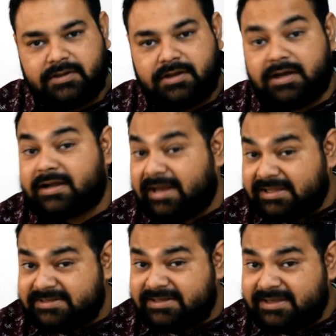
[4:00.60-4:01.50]
A
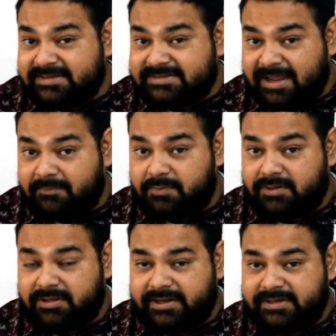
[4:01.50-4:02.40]
classic
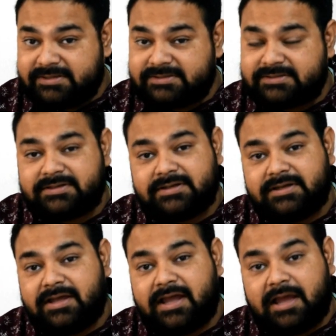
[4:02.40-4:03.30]
example is
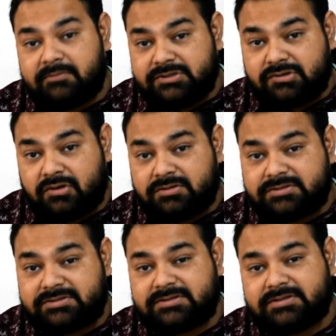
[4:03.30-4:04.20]

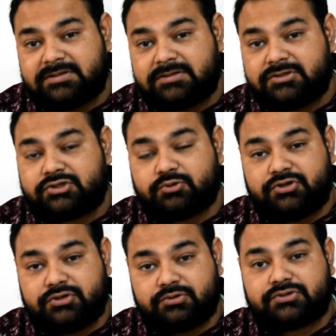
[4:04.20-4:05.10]
Amazon's
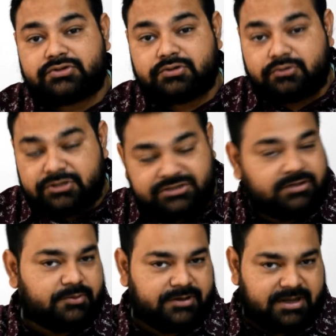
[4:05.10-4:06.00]
Studios
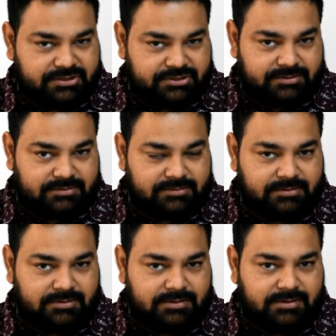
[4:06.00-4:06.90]
original production.
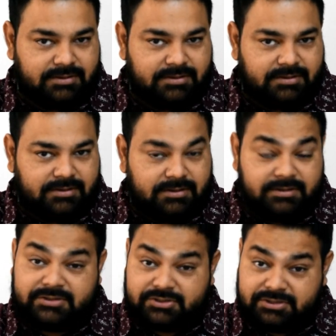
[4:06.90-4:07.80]

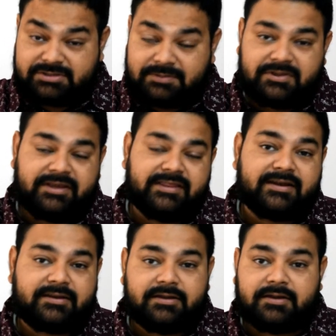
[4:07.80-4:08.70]
This is something
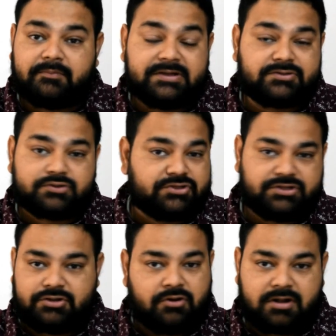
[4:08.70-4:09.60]
that uh, Bezos
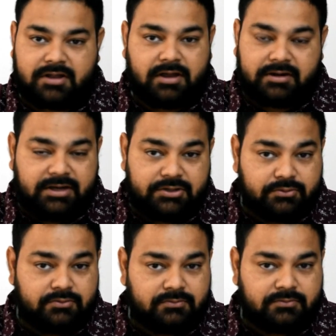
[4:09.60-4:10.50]
did not agree to,